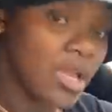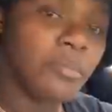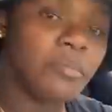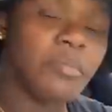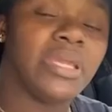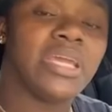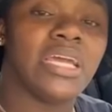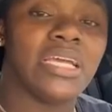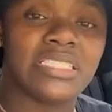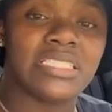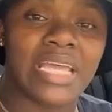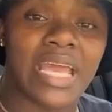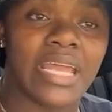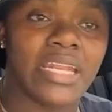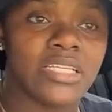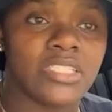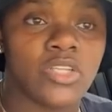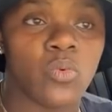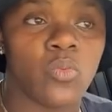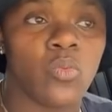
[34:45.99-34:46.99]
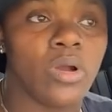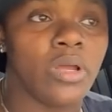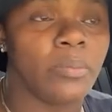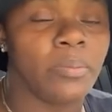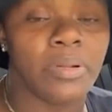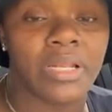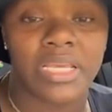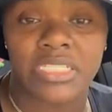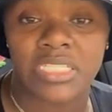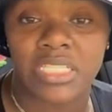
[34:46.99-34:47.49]
because that is the one
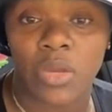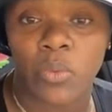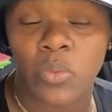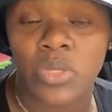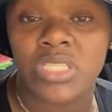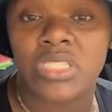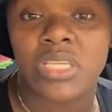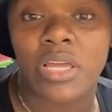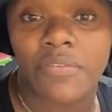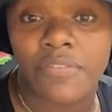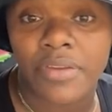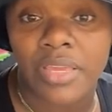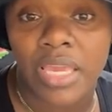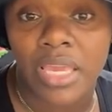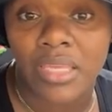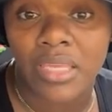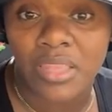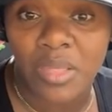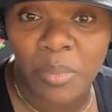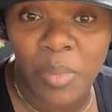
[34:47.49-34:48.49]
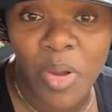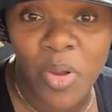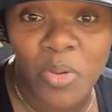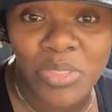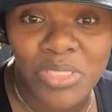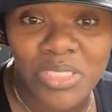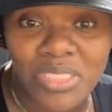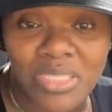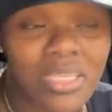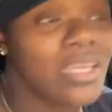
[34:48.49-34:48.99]
place that we suffocate the
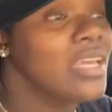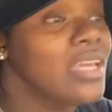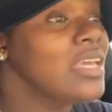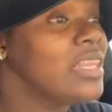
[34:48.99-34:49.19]
most.